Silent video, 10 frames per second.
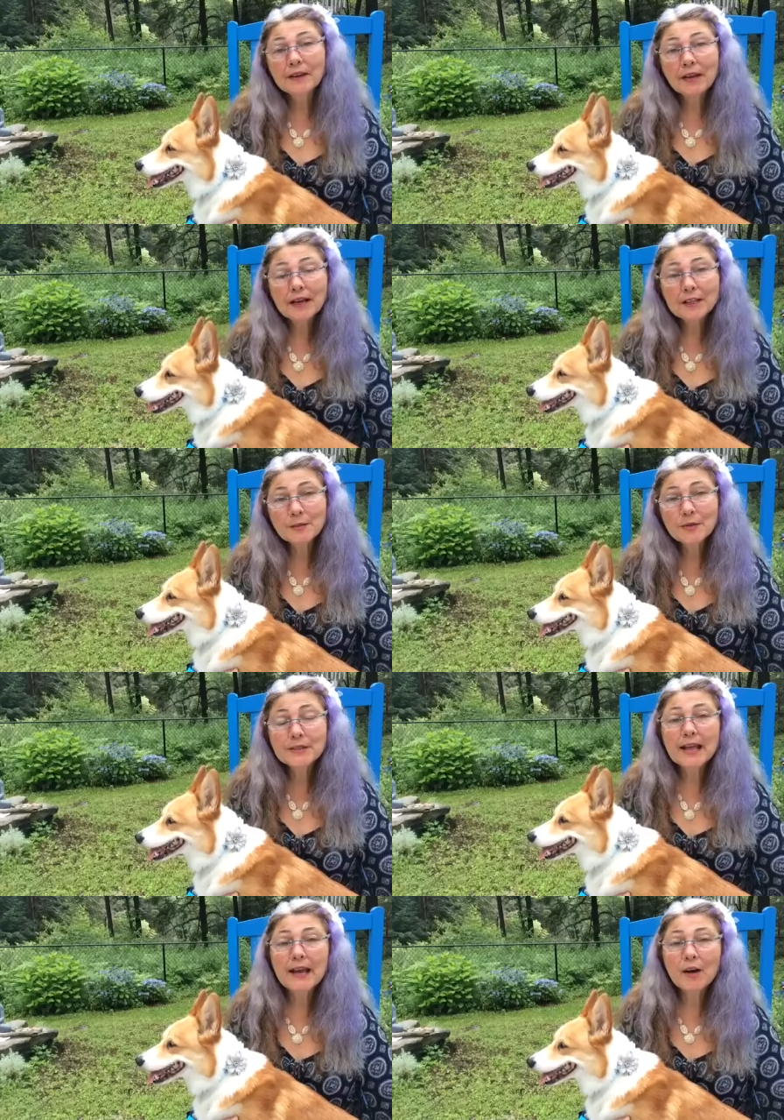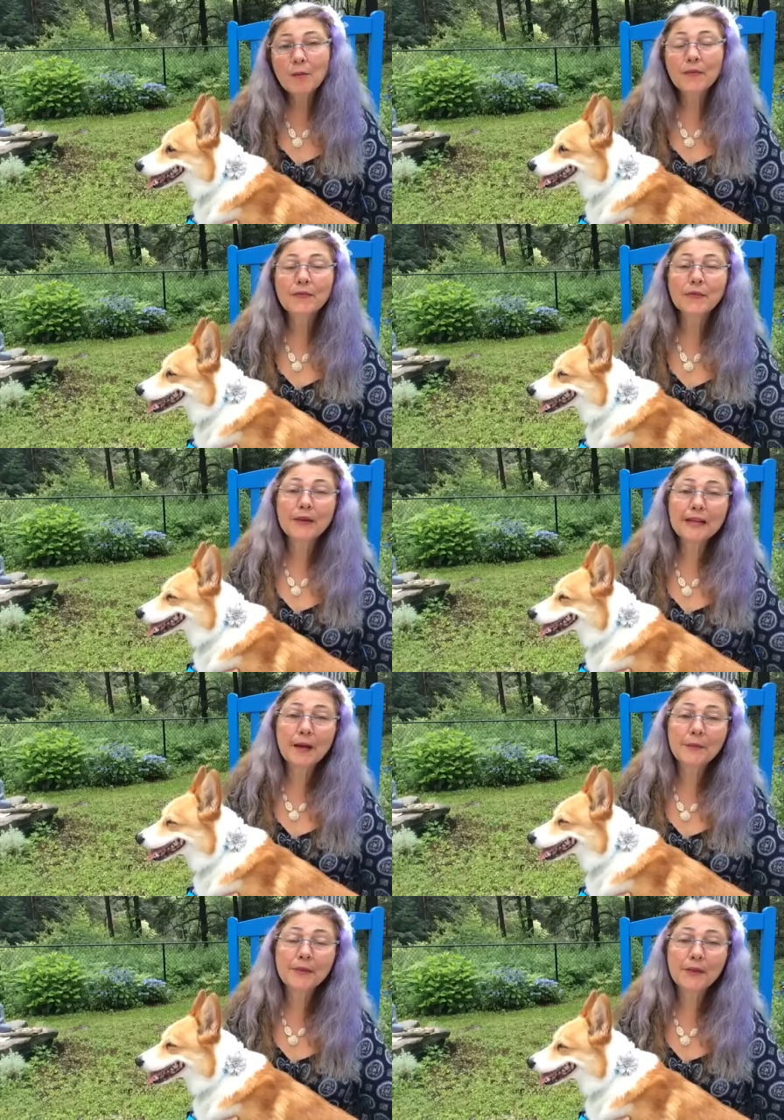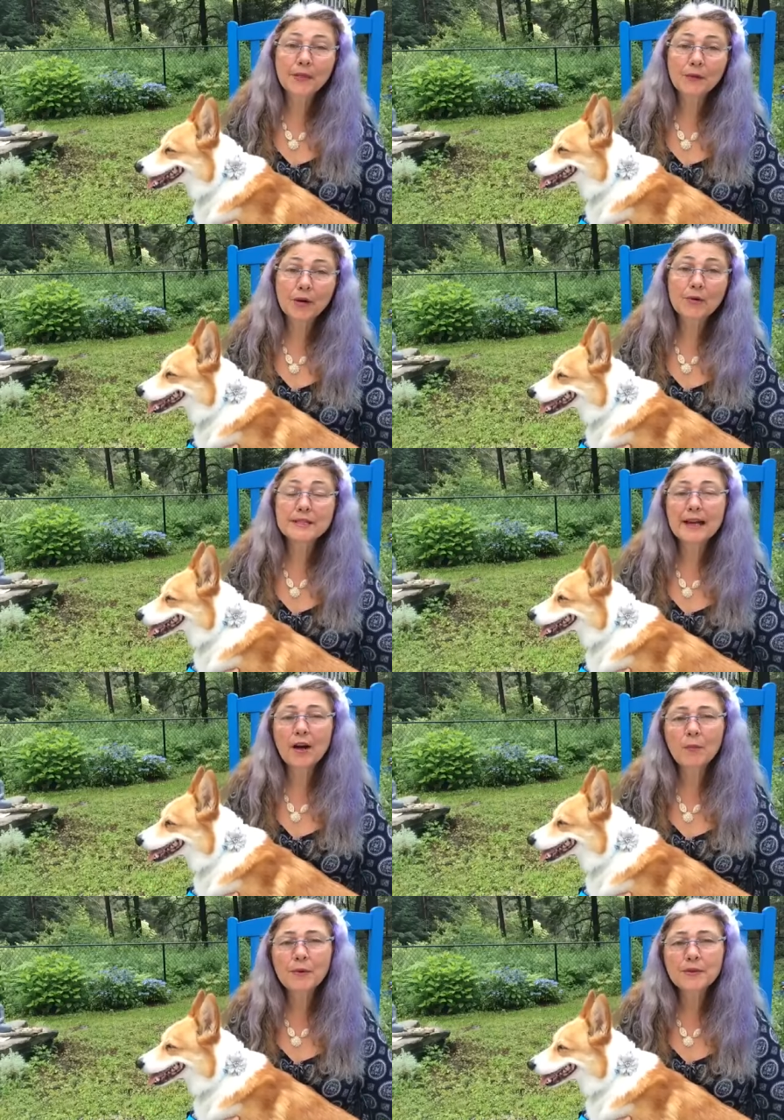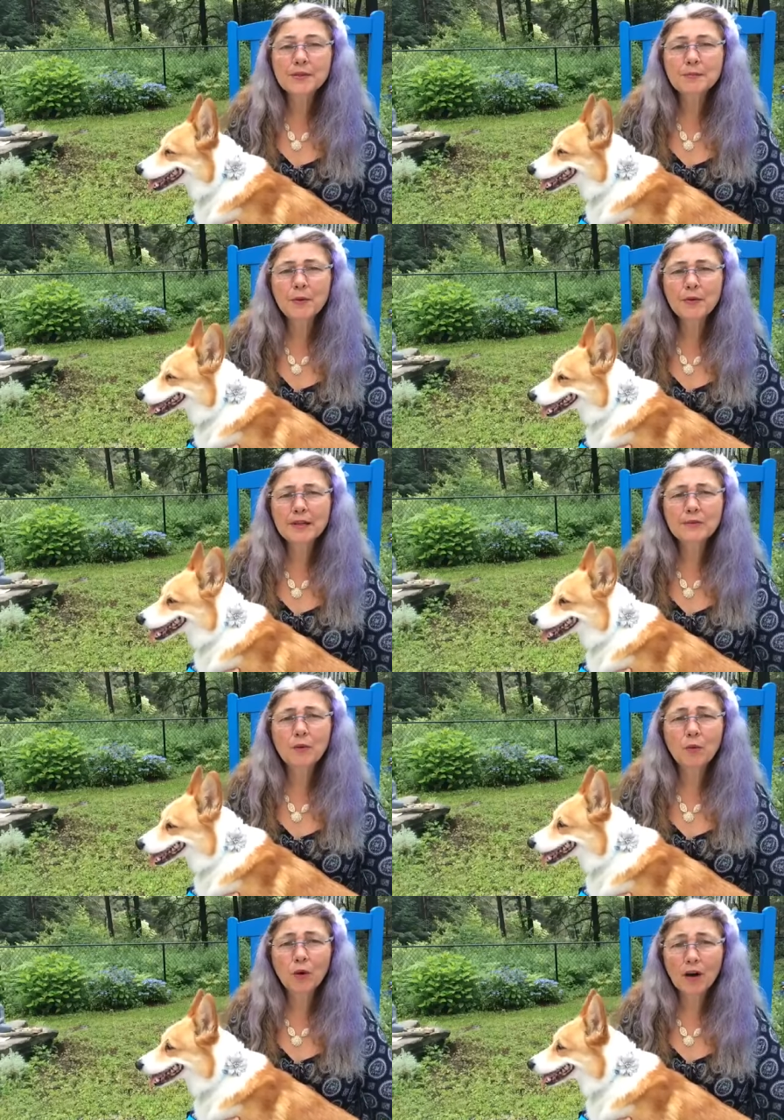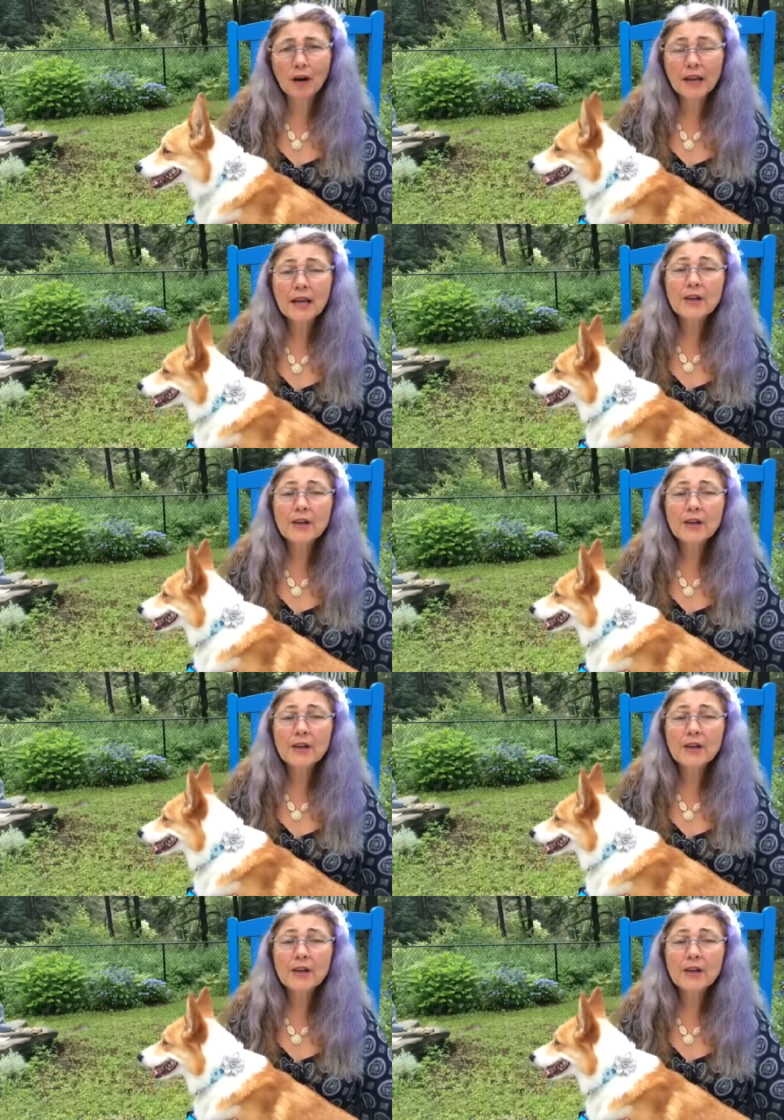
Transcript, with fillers: Cosmos help free up the throat to help with the spoken word.